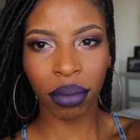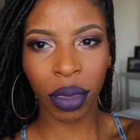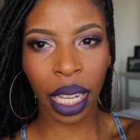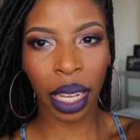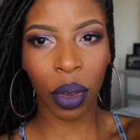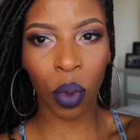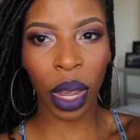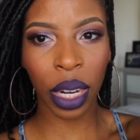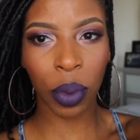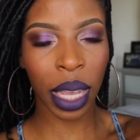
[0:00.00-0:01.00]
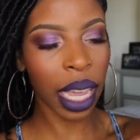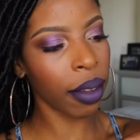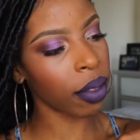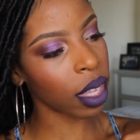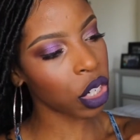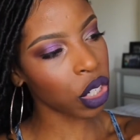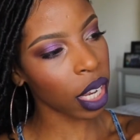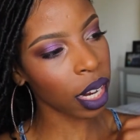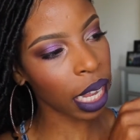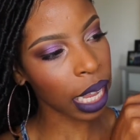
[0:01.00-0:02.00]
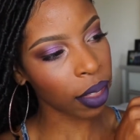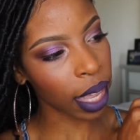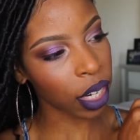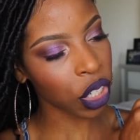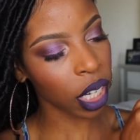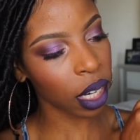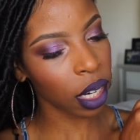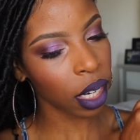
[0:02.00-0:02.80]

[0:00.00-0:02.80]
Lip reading: Like, why do we have this shade and that shade?